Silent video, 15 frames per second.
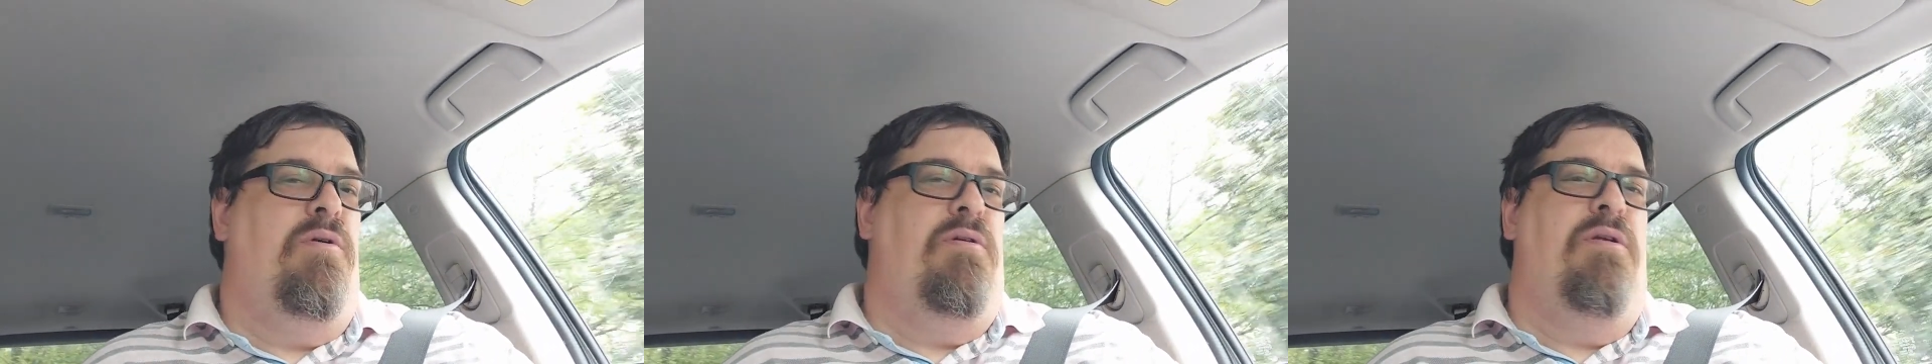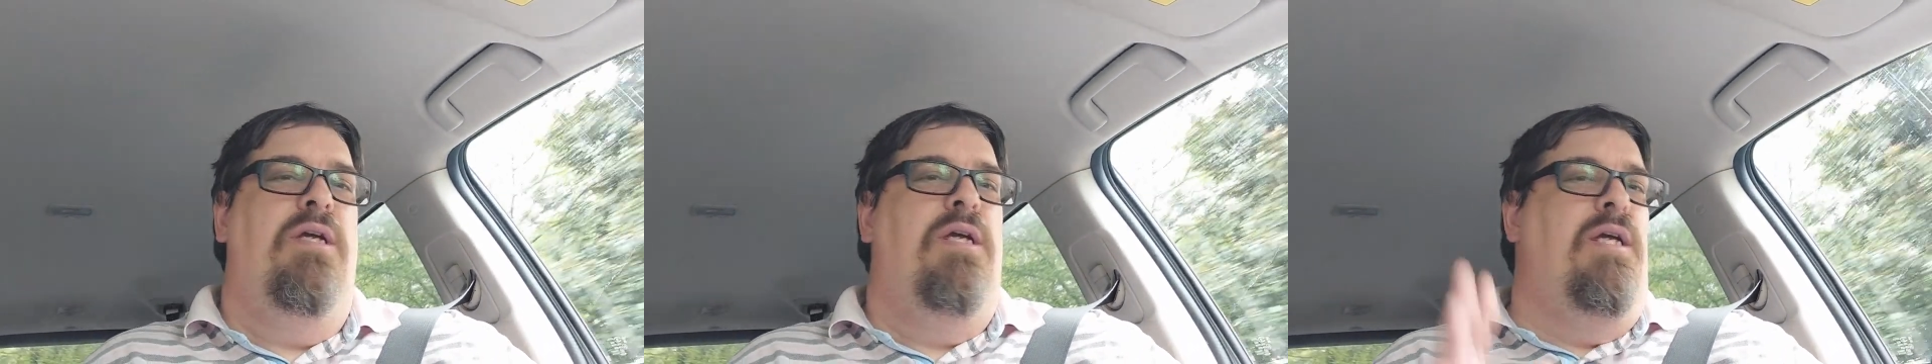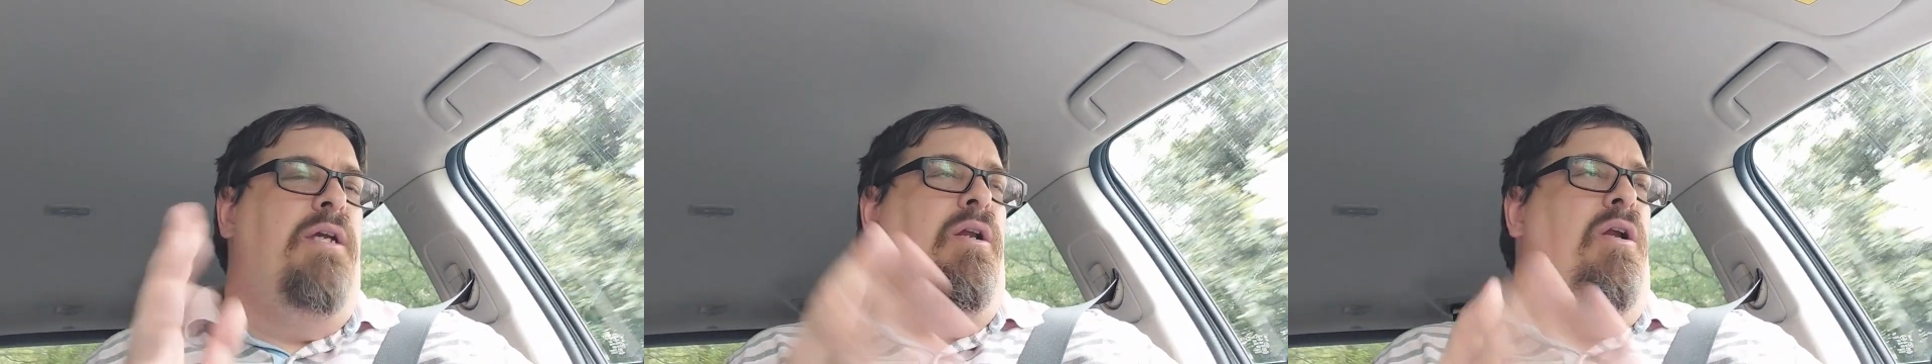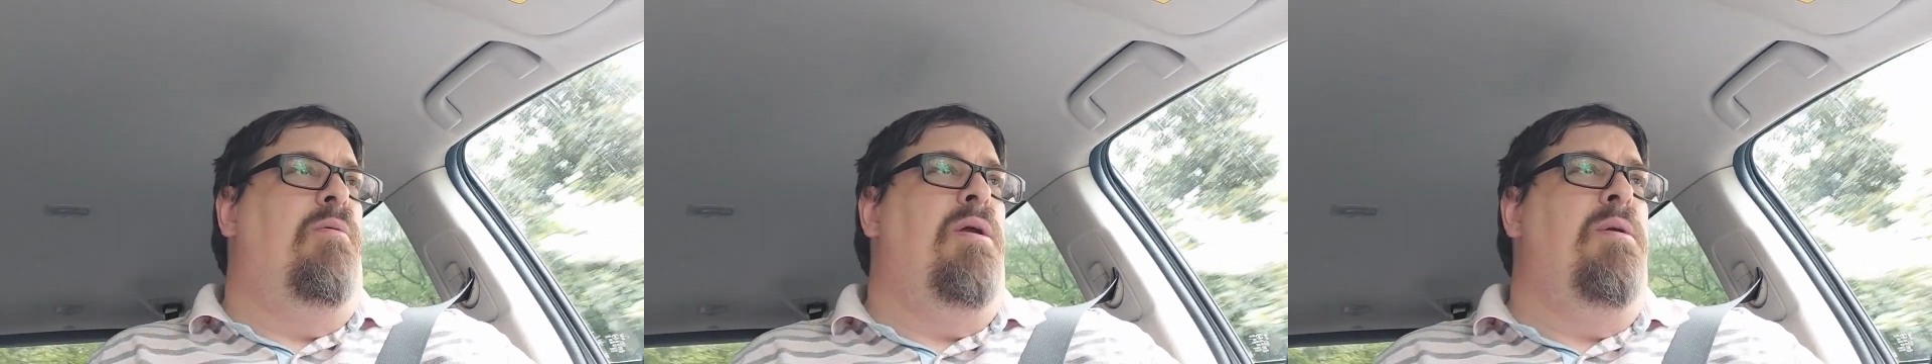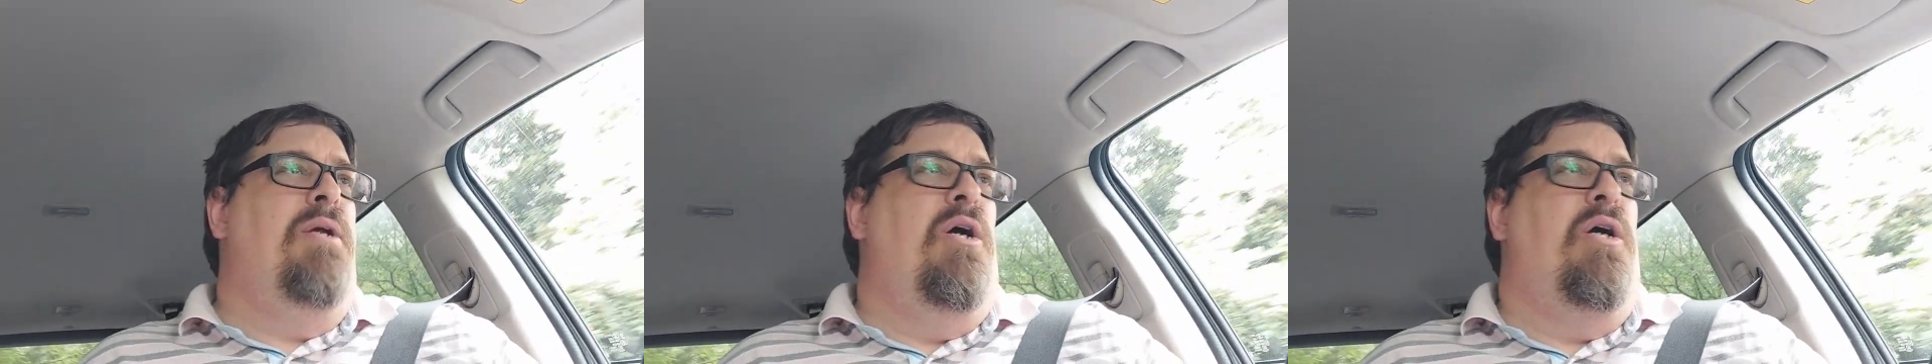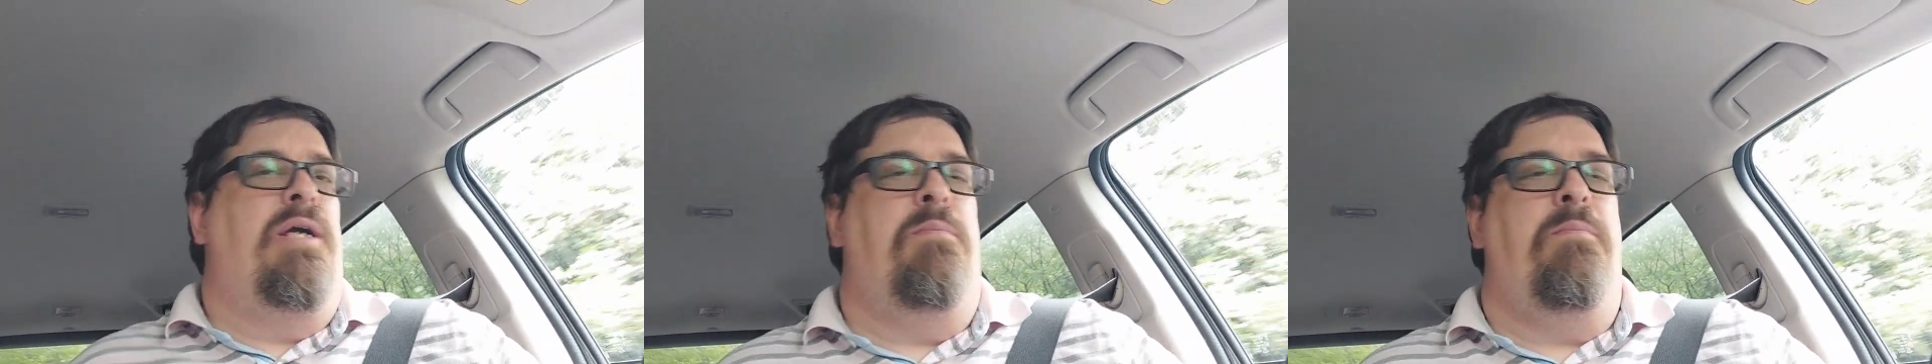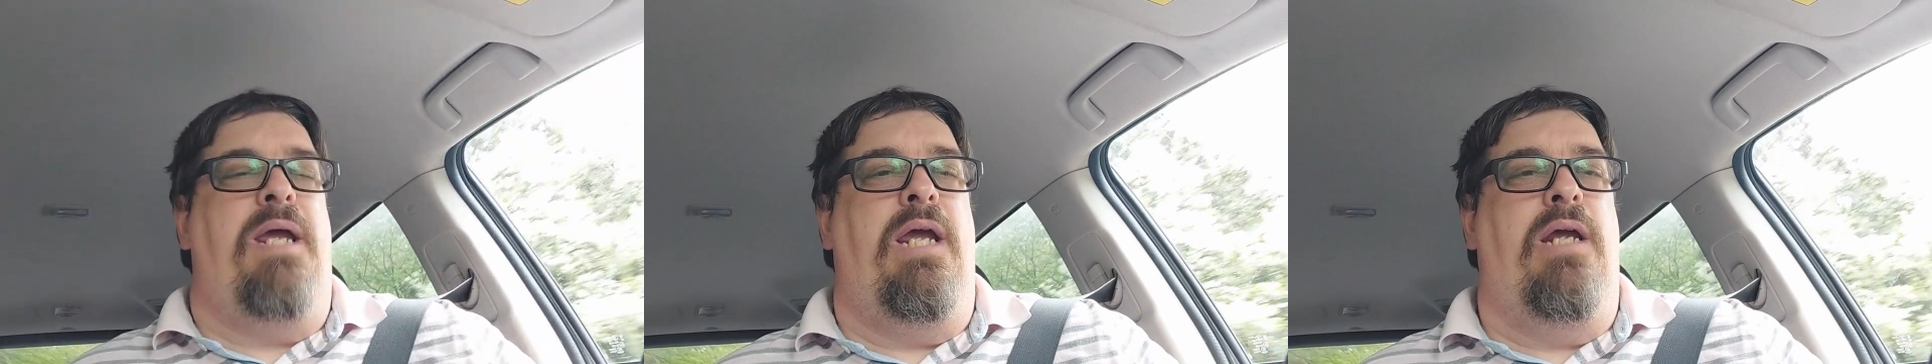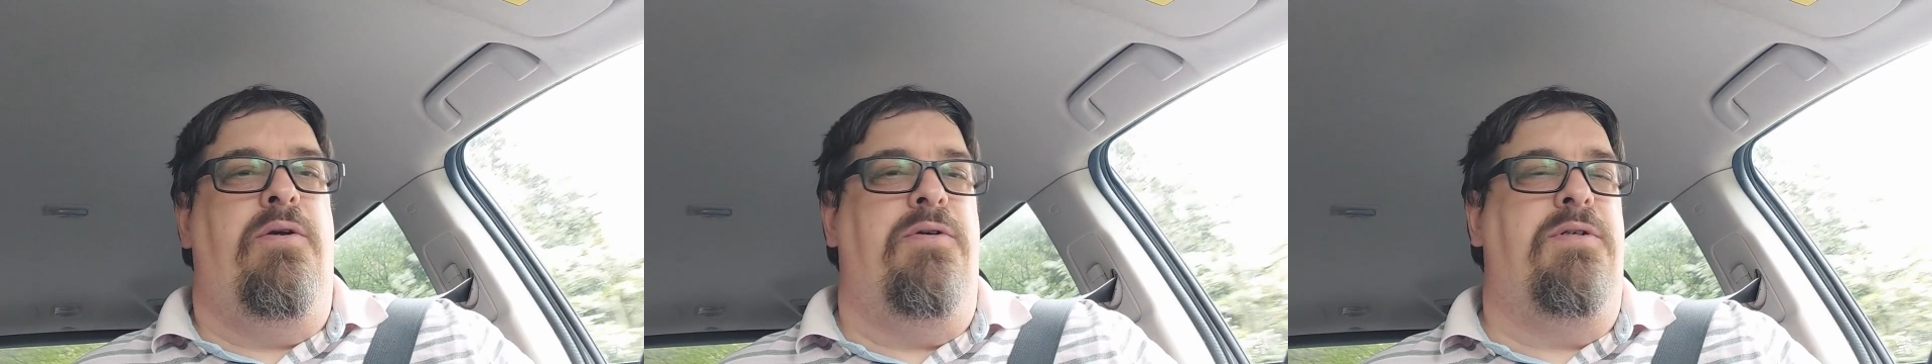and maybe I'll get
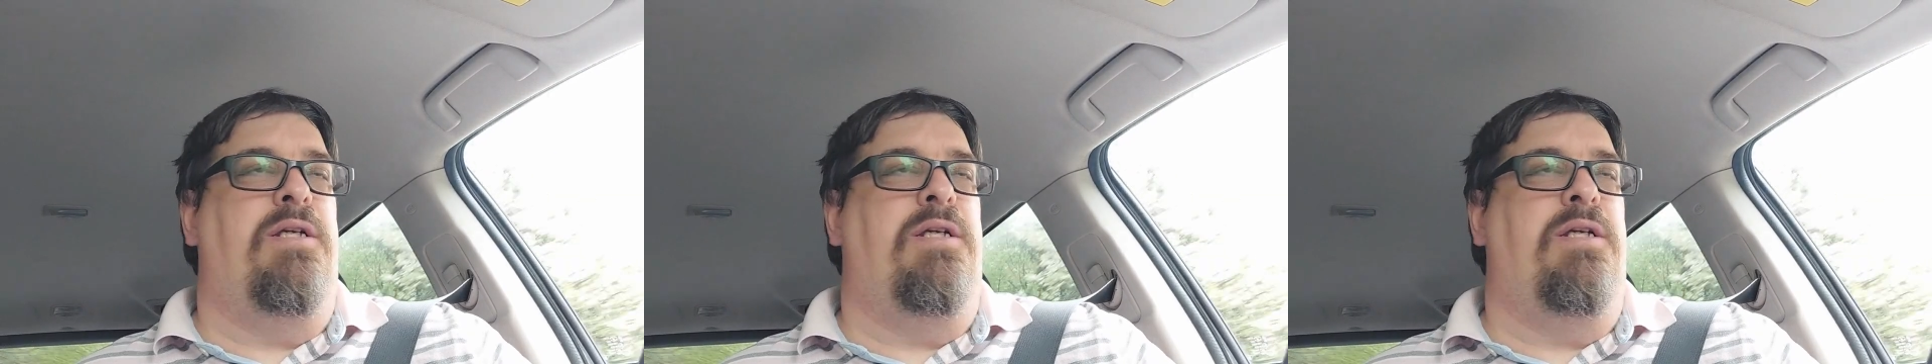banned or